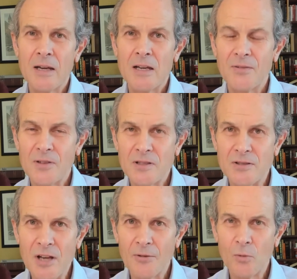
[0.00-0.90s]
if it's
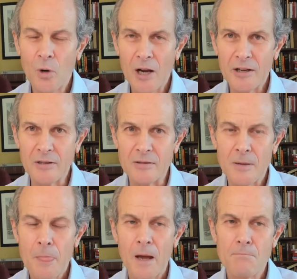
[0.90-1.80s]
done right.
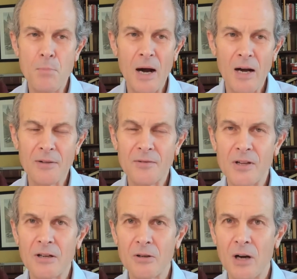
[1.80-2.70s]
But
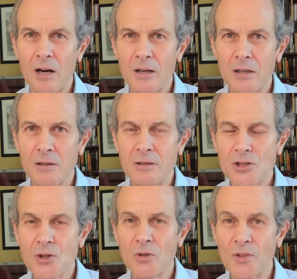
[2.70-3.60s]
there are
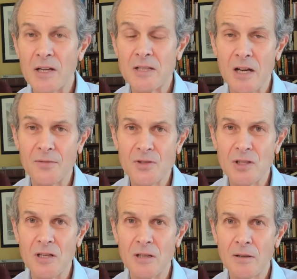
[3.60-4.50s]
surveys I've
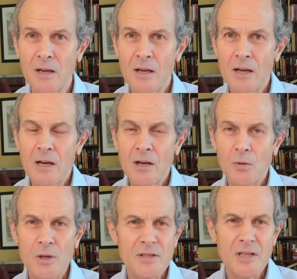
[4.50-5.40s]
seen
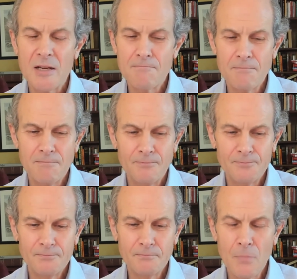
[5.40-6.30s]
which say
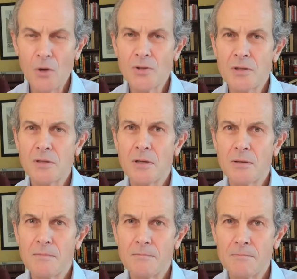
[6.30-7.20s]
most
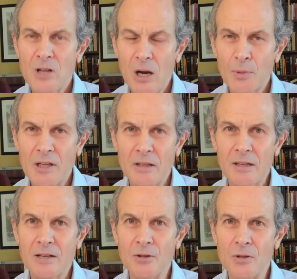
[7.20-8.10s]
company
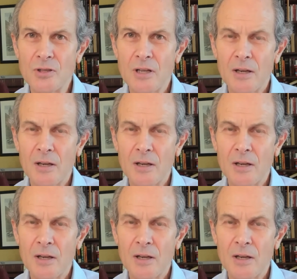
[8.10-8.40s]
leaders